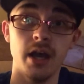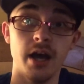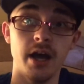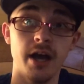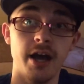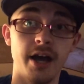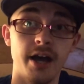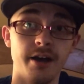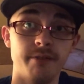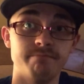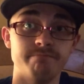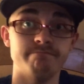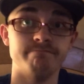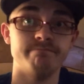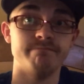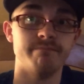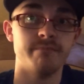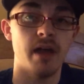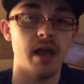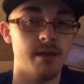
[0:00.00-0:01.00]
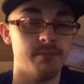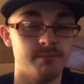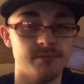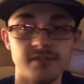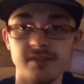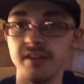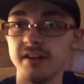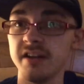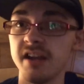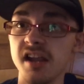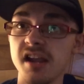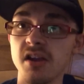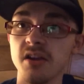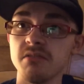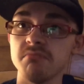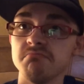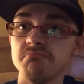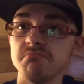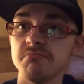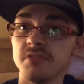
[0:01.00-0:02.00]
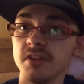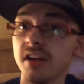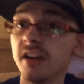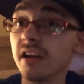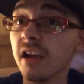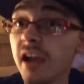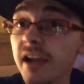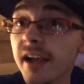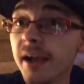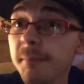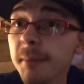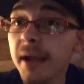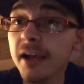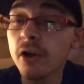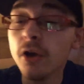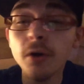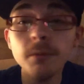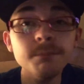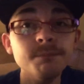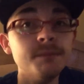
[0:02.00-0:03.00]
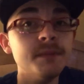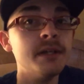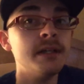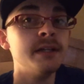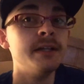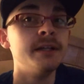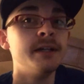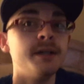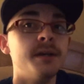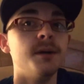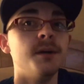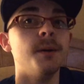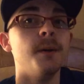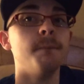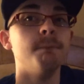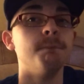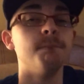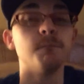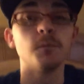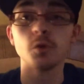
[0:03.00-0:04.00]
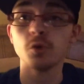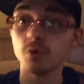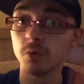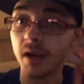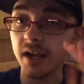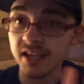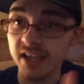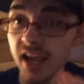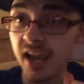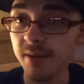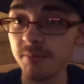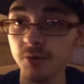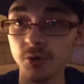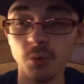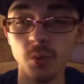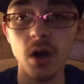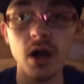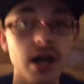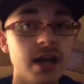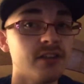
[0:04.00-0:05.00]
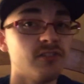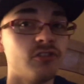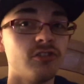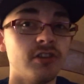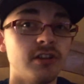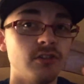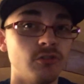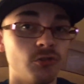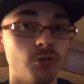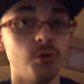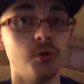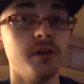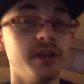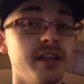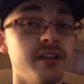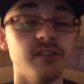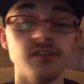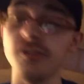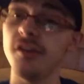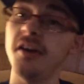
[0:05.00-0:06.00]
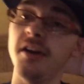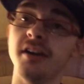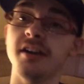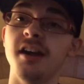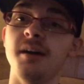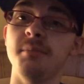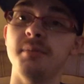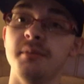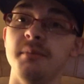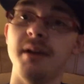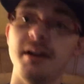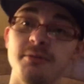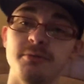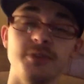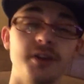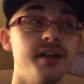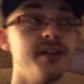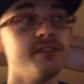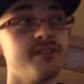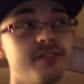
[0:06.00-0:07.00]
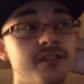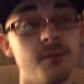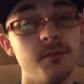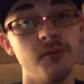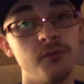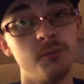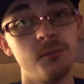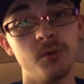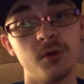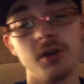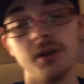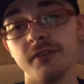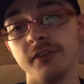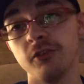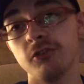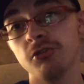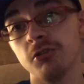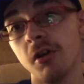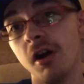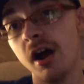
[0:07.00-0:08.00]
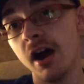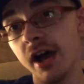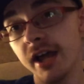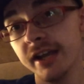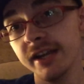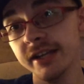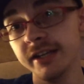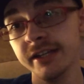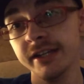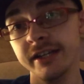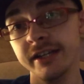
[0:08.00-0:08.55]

I'm sitting here telling you I got back home. Great game to watch. Enjoyed it. Saw a couple of my friends. Some of them were on the Tron.